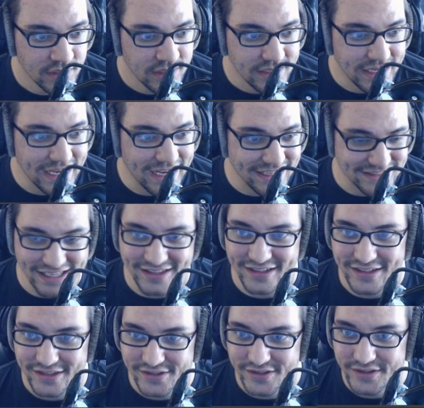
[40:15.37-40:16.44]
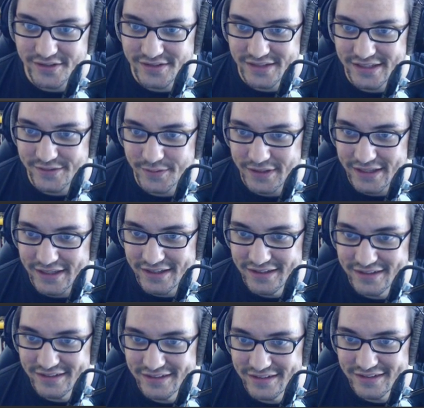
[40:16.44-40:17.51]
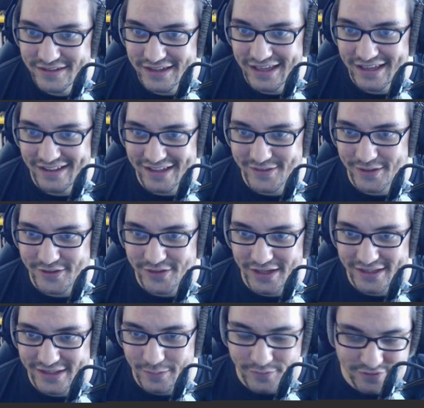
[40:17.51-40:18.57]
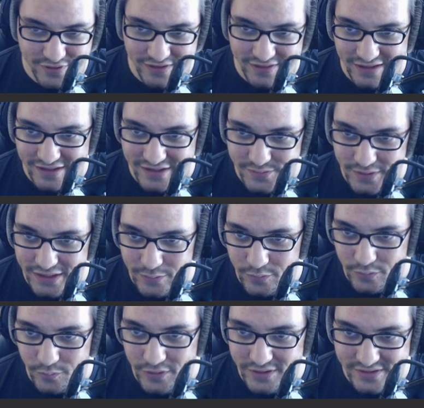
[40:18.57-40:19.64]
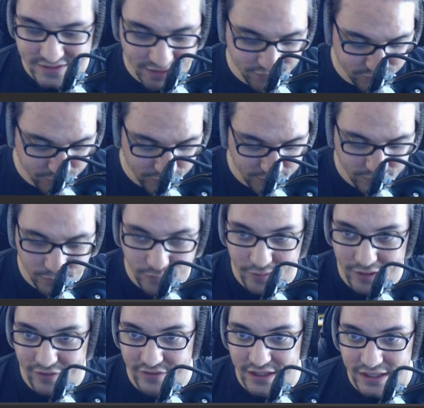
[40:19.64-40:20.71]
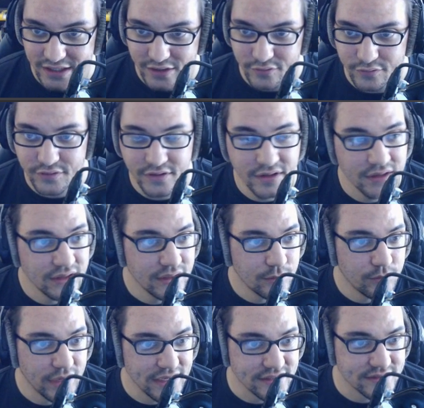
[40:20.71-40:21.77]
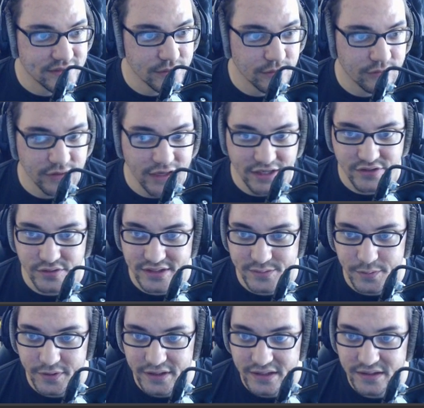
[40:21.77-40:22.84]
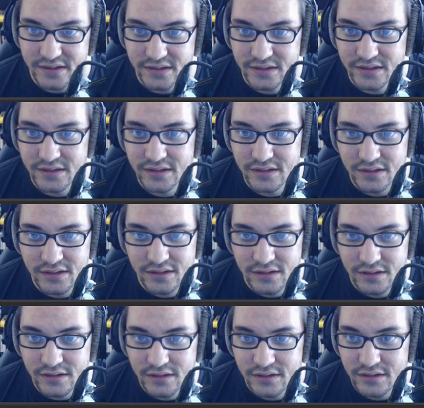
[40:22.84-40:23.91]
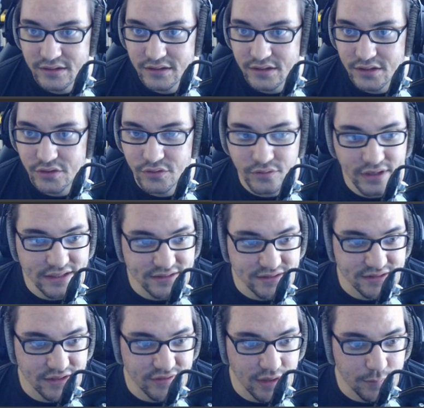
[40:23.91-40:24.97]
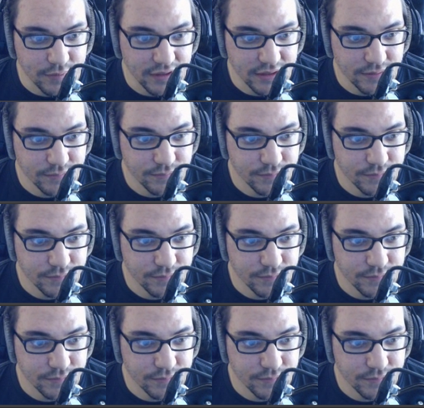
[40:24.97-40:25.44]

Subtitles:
Yeah, exactly, disuse. That's what that's what I tried to demonstrate there, is we end up with weird stuff where we have a negative base to a fractional exponent. Crazy stuff happening.